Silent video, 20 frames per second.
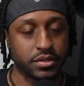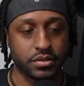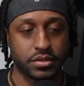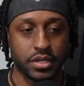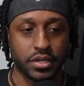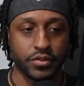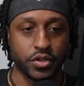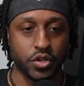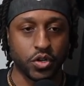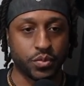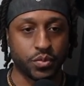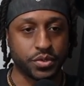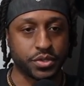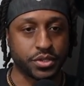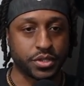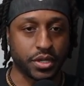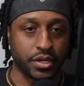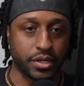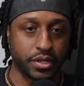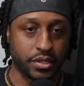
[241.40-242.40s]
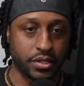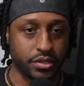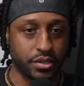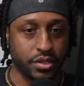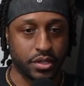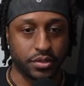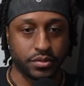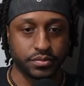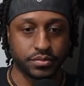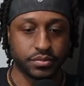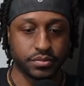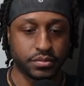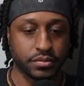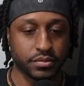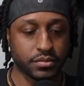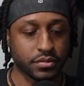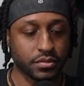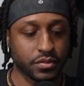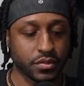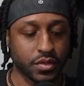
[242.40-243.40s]
every hooper's journey,
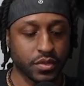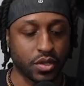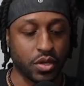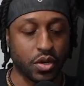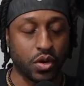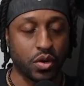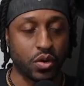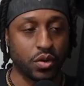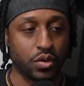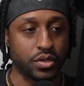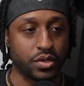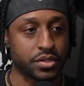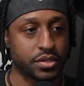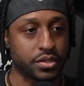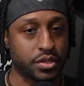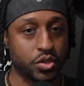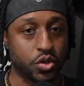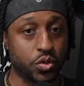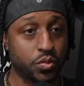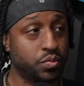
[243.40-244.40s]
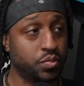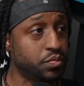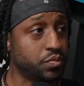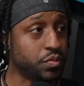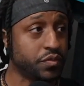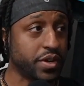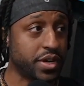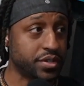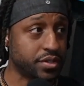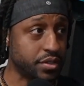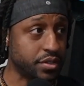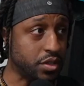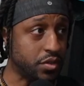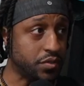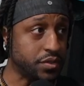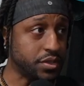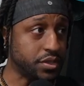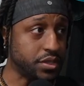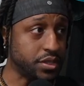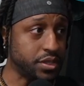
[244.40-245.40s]
goal is to hoop professionally
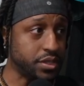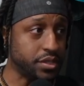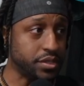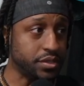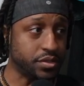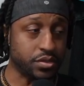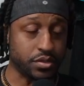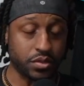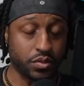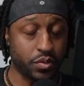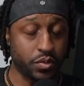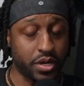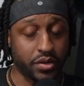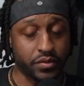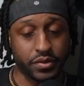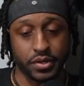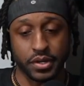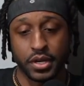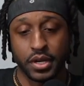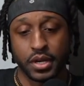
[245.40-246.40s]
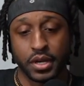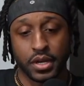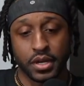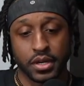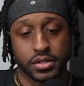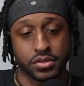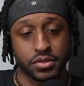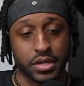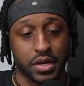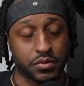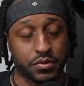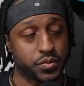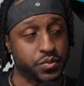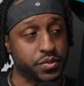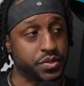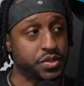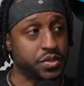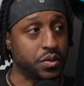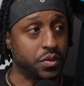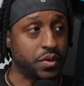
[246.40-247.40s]
overseas or wherever. So I was
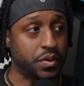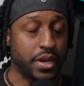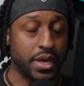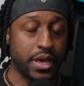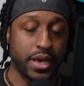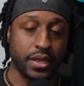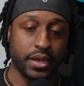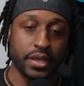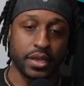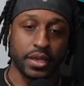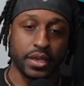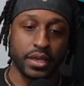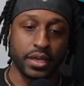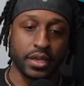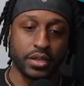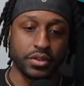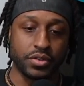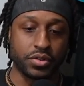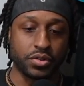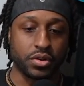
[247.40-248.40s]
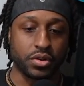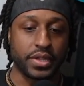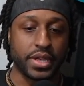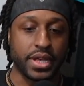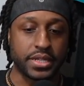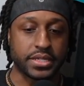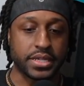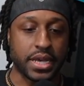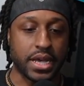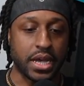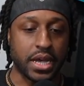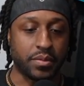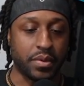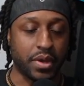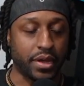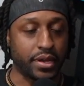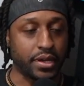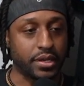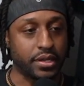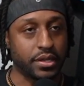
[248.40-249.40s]
pursuing that, and during that
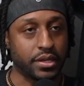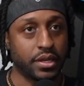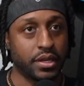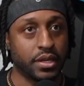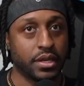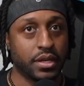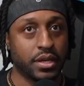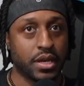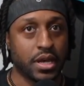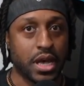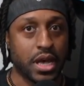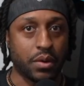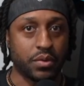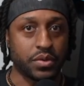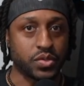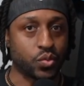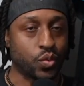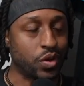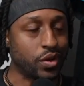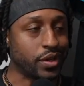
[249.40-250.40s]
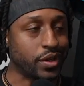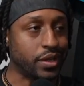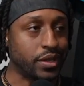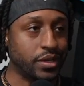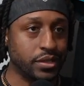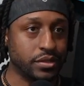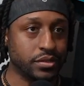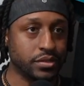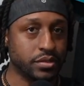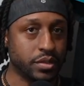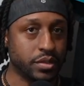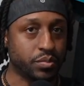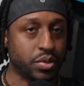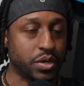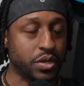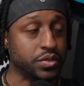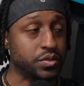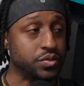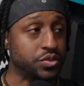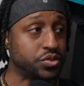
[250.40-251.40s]
time, I was working
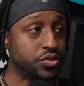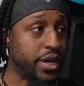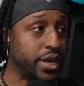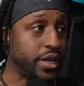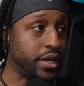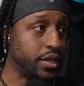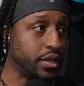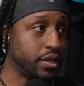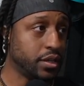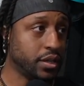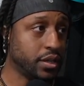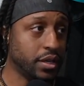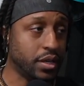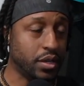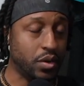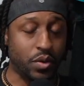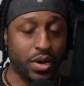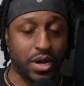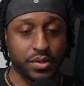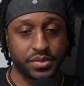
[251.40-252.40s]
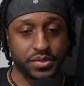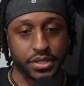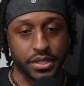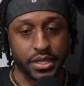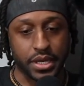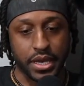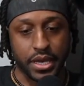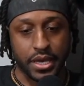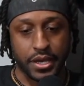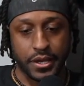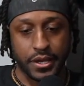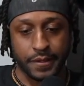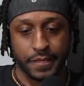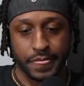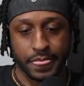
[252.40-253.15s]
personal training at YMCA,